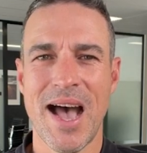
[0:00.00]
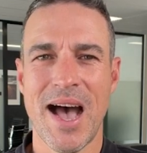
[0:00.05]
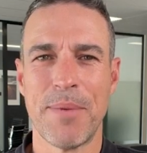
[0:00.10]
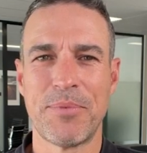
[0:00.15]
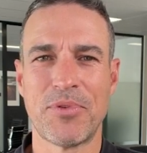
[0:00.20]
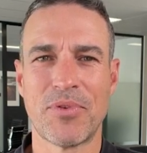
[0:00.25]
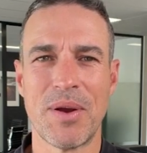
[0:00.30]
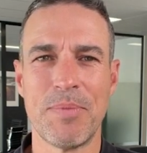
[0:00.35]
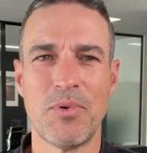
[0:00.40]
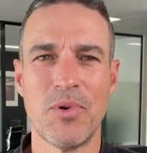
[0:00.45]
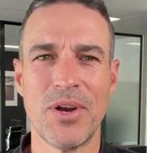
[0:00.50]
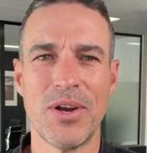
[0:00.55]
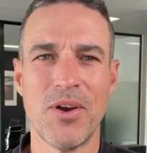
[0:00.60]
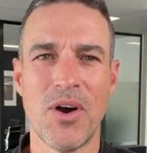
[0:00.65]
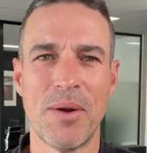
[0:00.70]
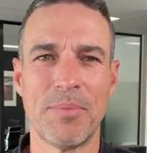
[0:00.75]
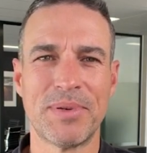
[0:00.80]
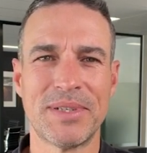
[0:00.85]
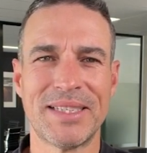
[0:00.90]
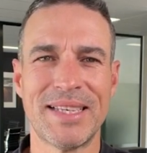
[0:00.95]
up
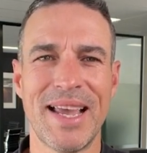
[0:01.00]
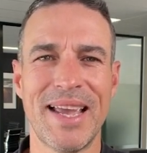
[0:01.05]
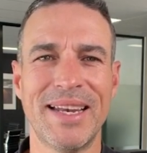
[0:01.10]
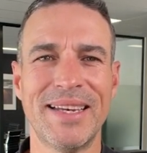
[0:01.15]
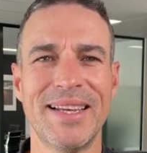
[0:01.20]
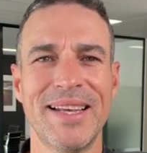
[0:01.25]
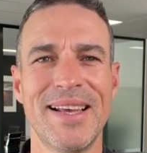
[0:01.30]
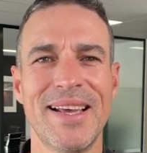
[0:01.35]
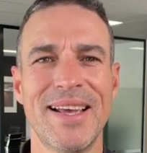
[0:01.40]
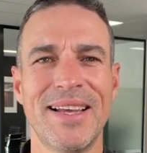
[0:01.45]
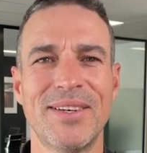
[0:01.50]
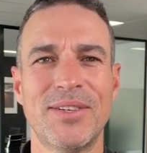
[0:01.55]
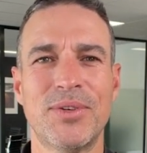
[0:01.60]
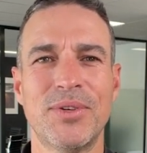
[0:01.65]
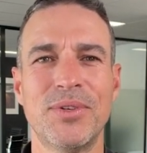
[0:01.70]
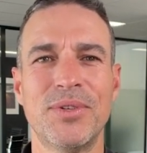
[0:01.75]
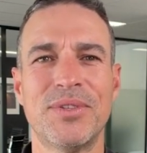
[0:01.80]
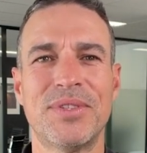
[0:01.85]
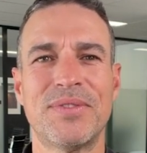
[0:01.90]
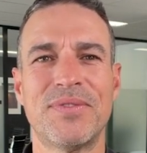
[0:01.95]
3.9%,
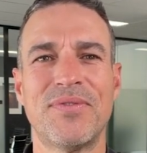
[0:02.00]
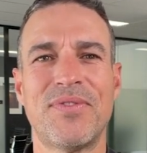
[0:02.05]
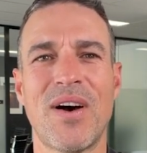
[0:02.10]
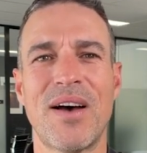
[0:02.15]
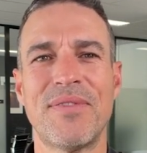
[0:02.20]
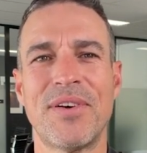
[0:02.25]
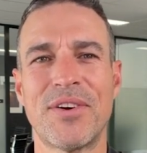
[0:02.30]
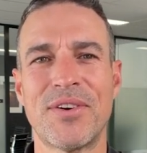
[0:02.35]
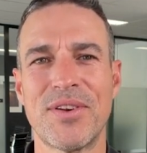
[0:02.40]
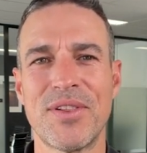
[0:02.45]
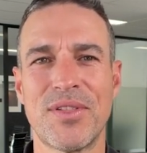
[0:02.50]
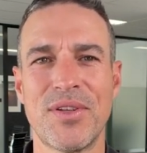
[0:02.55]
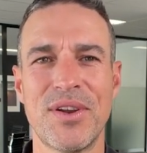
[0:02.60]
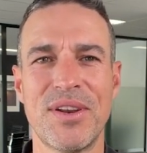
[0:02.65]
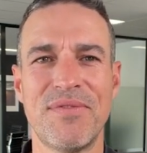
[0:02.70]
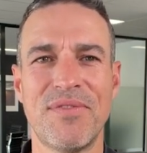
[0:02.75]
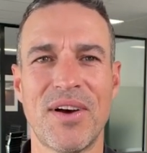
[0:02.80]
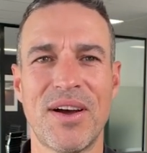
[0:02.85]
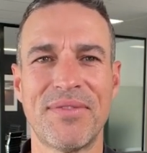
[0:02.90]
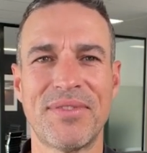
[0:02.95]
to
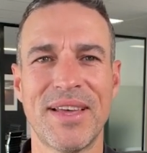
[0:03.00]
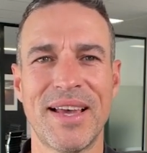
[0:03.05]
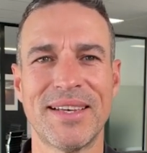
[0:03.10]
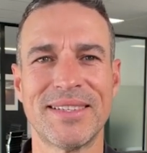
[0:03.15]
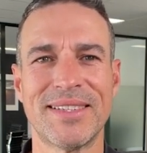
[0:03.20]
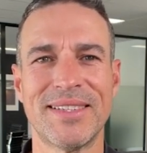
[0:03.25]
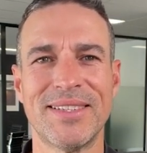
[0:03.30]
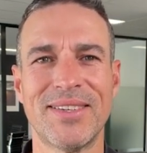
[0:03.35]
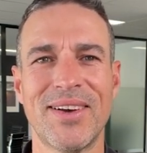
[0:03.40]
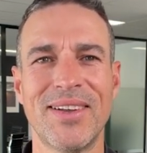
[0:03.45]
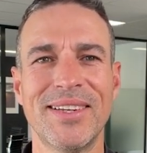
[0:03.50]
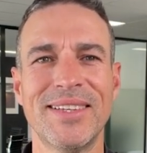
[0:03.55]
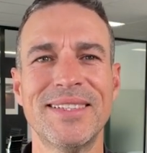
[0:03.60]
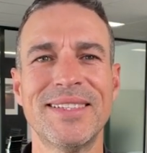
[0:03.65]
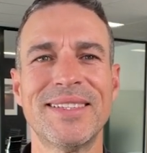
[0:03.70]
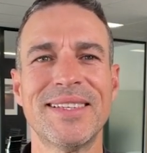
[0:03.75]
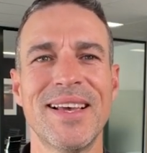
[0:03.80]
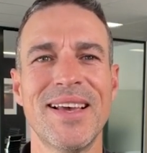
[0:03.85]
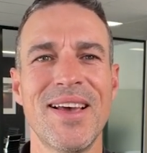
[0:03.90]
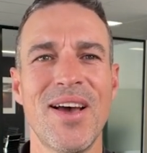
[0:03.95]

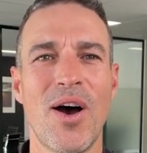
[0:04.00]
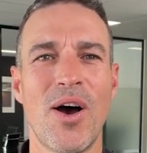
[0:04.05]
$535,000.